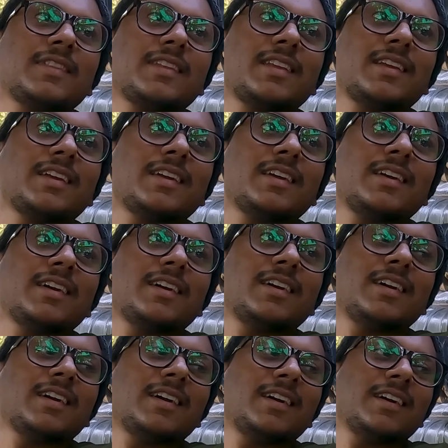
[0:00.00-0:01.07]
okay
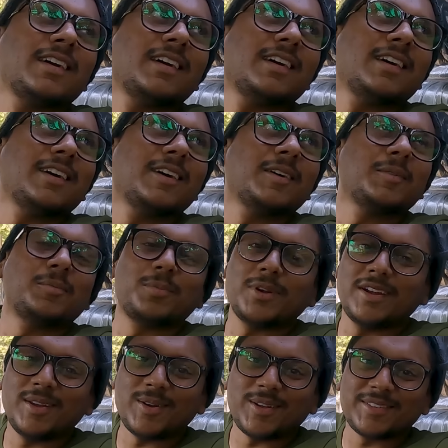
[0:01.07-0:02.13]

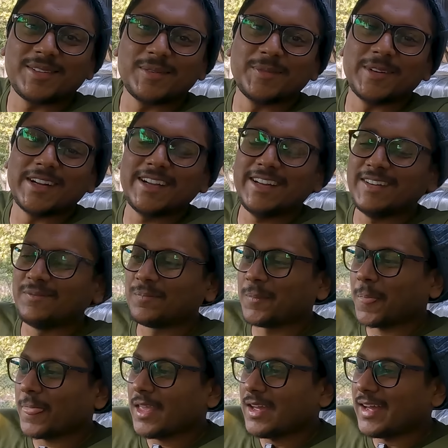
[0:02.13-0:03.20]
pretty awesome right
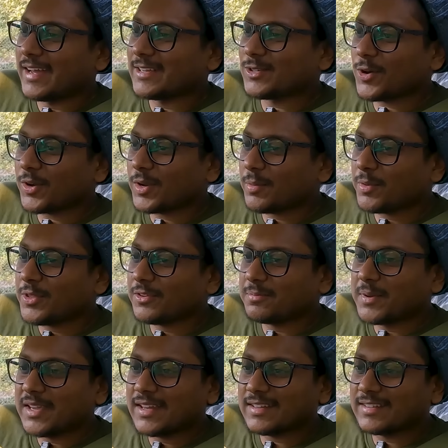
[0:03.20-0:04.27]
and talking about the
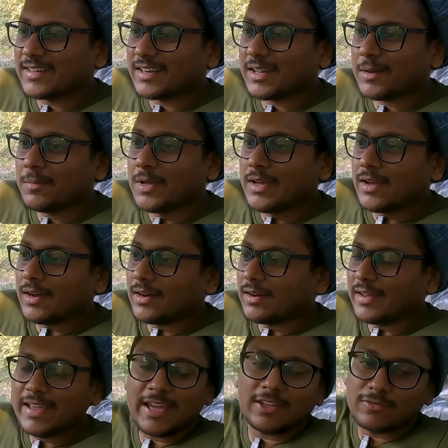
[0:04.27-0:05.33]
speaker setup
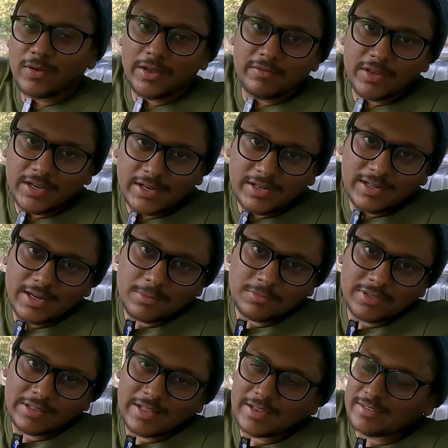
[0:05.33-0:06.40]
uh, ax5 variant
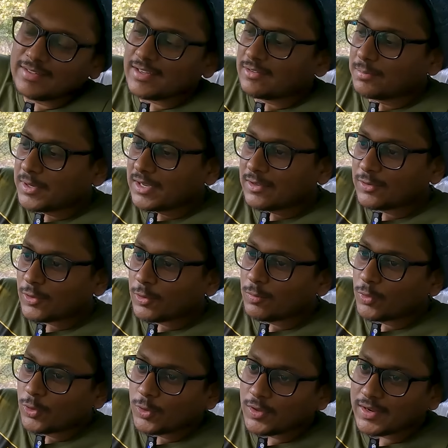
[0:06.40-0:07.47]
comes with like six speakers
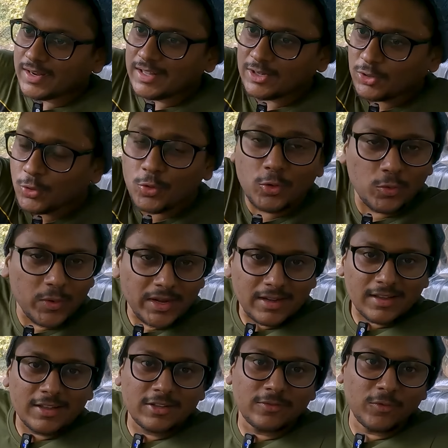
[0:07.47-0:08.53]
on board you're getting two
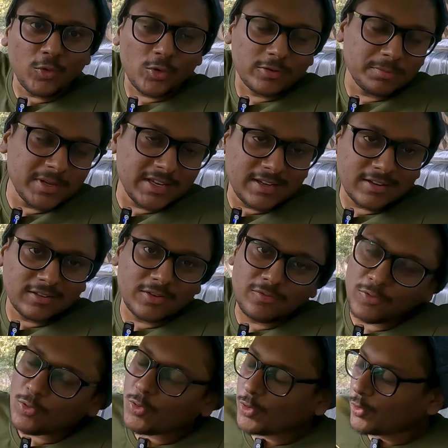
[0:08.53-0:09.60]
tweeters four speakers in
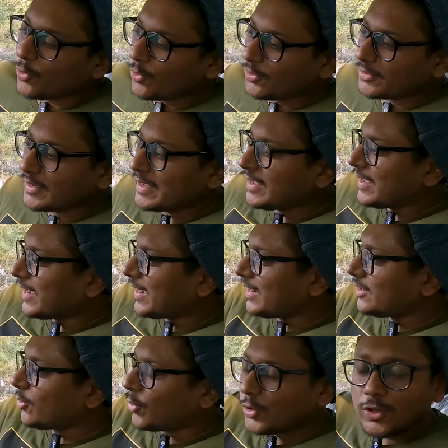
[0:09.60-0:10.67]
four doors
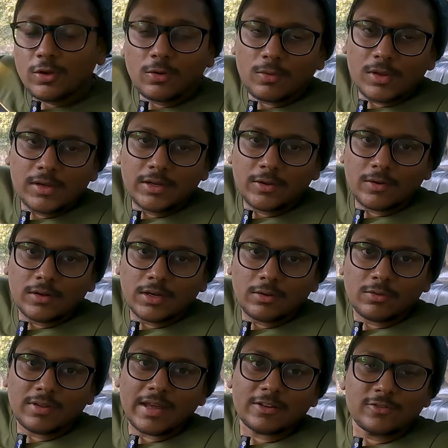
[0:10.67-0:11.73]
and audio quality on
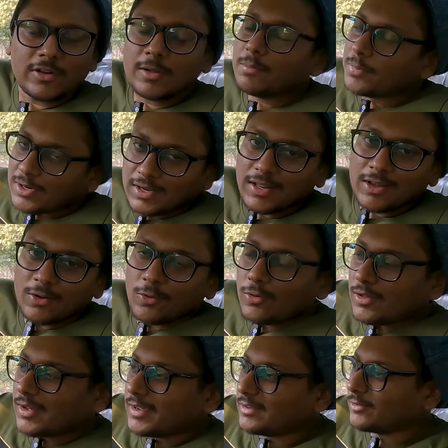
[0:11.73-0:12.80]
it was actually pretty
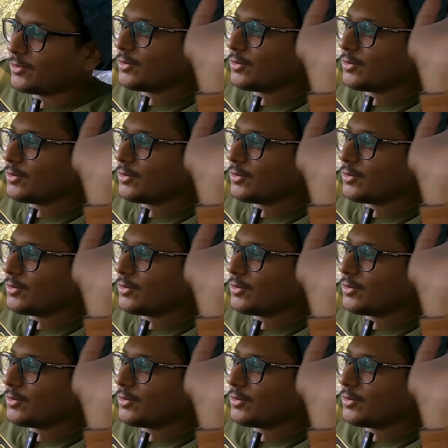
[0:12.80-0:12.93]
good guys